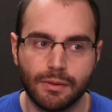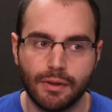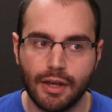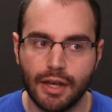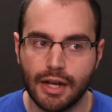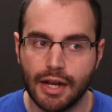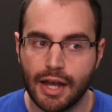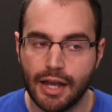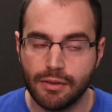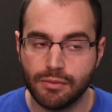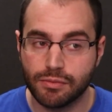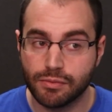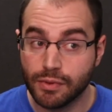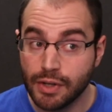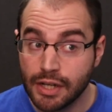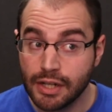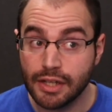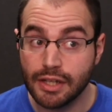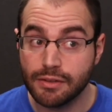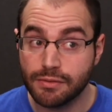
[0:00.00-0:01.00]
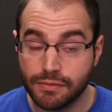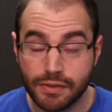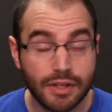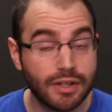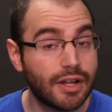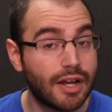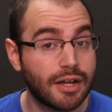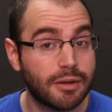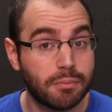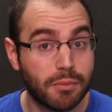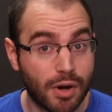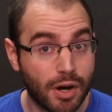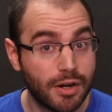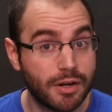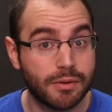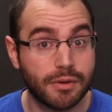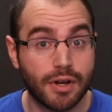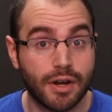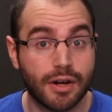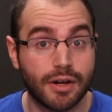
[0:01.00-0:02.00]
And I really feel like
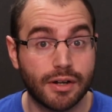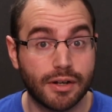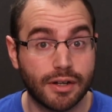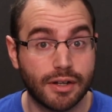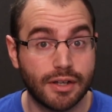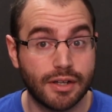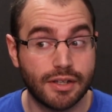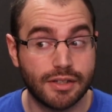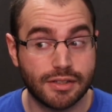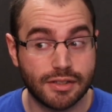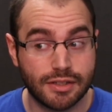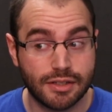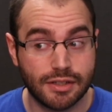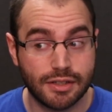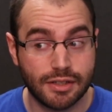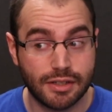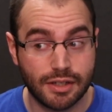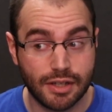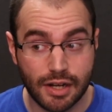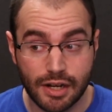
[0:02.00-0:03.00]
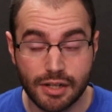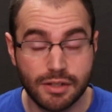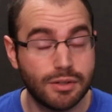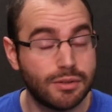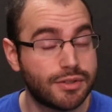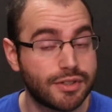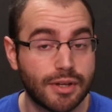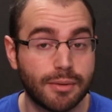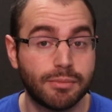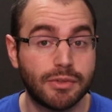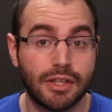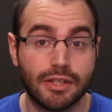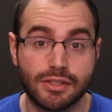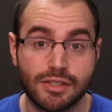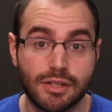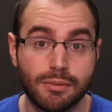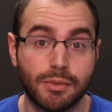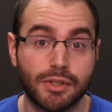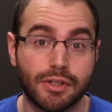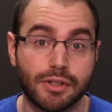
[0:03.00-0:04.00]
Mario Kart is gonna do something
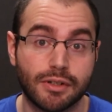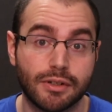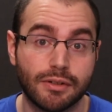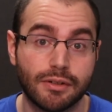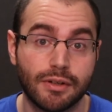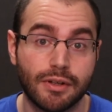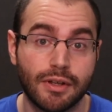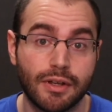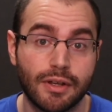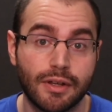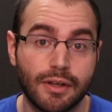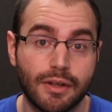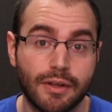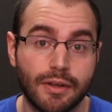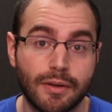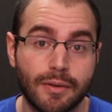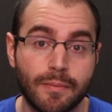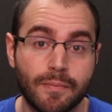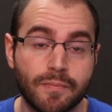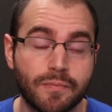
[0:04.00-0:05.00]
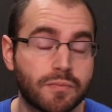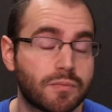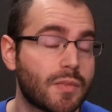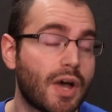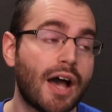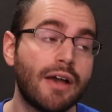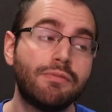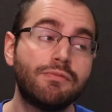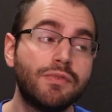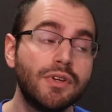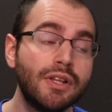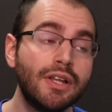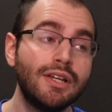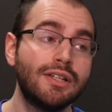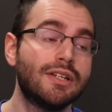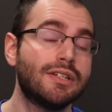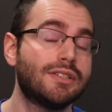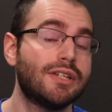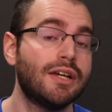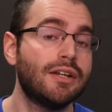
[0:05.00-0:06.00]
similar. I feel like
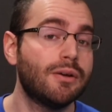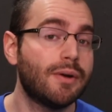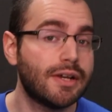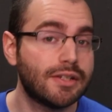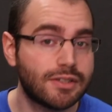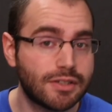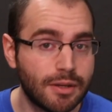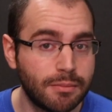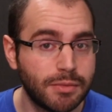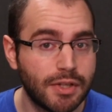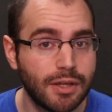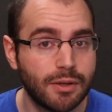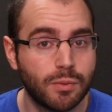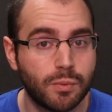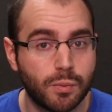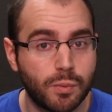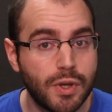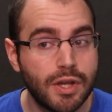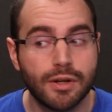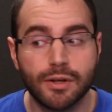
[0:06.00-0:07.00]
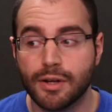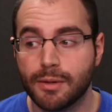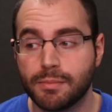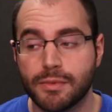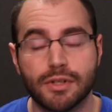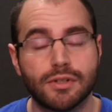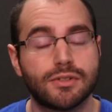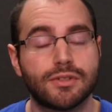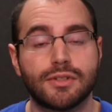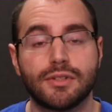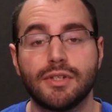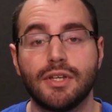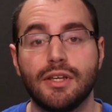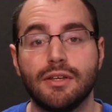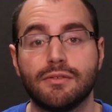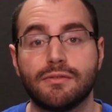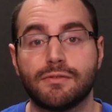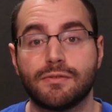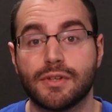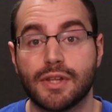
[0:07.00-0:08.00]
Nintendo has something weird up their
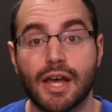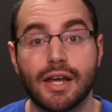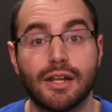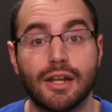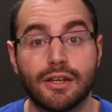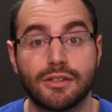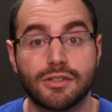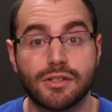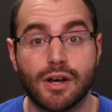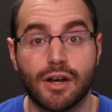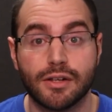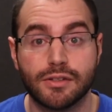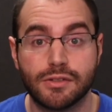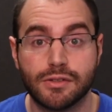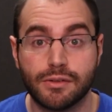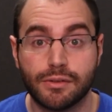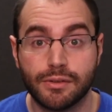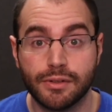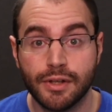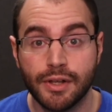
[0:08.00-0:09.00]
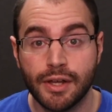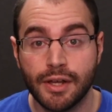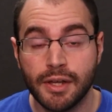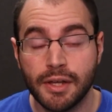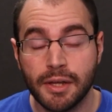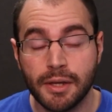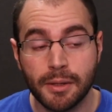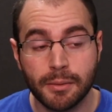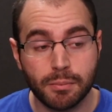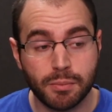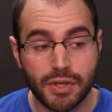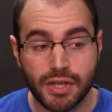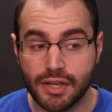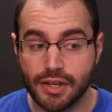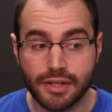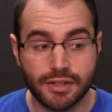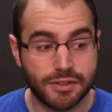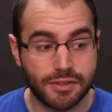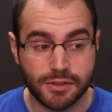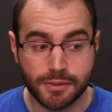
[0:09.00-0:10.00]
sleeve for that next console,
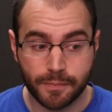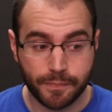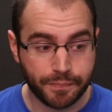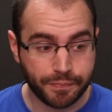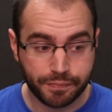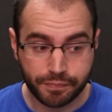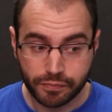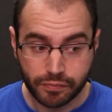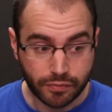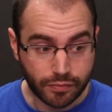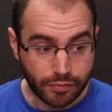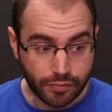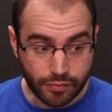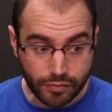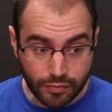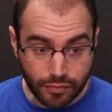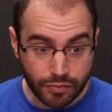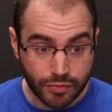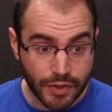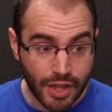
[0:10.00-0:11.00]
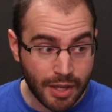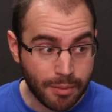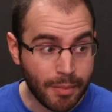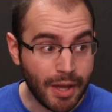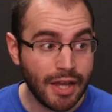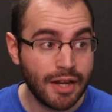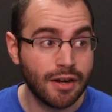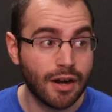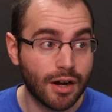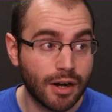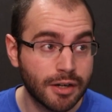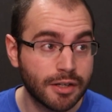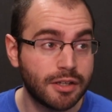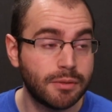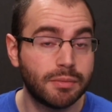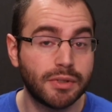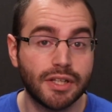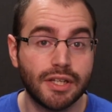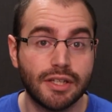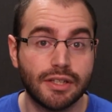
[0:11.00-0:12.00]
because they made
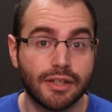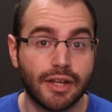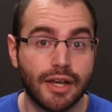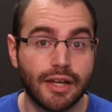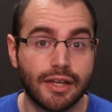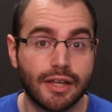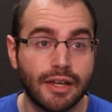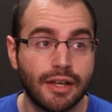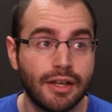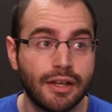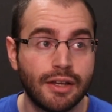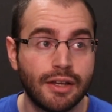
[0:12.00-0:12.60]
arguably like